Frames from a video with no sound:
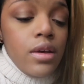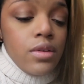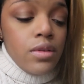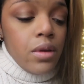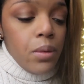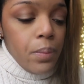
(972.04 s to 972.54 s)

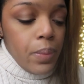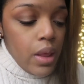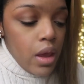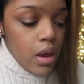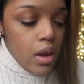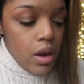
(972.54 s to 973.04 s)
So
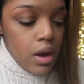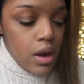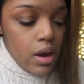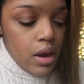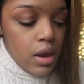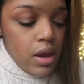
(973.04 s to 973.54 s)

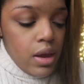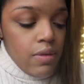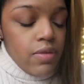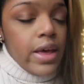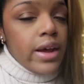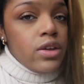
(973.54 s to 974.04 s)

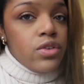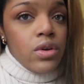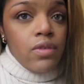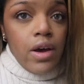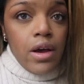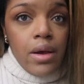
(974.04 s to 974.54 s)
if that is
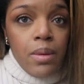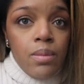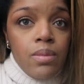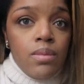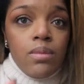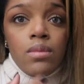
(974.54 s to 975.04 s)
your vibe,
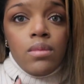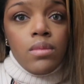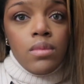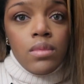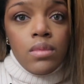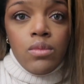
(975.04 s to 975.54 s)

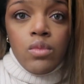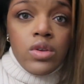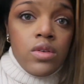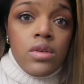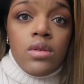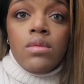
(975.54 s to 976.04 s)

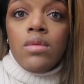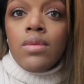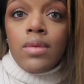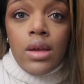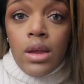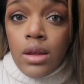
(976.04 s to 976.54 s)
which
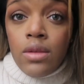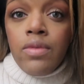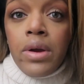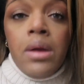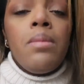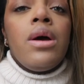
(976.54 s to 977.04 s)
it is
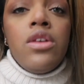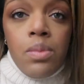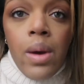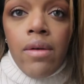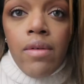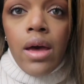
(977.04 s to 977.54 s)
very much
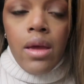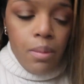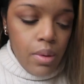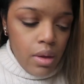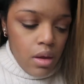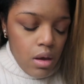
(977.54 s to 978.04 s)
my vibe,
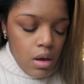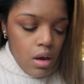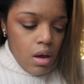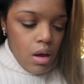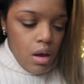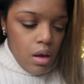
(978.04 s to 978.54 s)

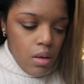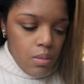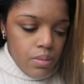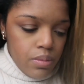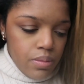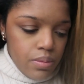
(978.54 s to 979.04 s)

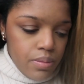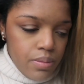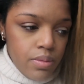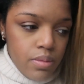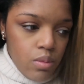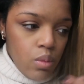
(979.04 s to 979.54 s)
um
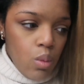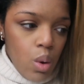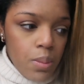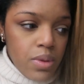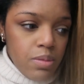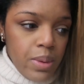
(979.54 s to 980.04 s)

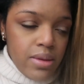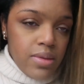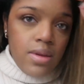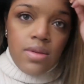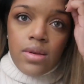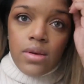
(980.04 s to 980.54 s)
warm and
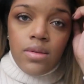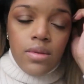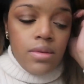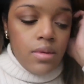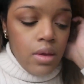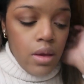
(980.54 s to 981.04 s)
spicy
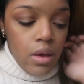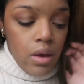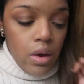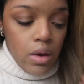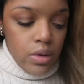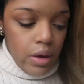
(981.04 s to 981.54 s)
scents
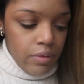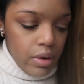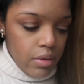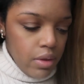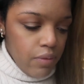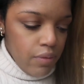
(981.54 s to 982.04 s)
are
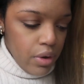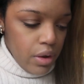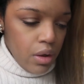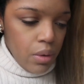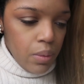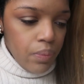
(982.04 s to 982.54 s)
definitely for
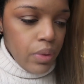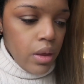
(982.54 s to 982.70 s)
you.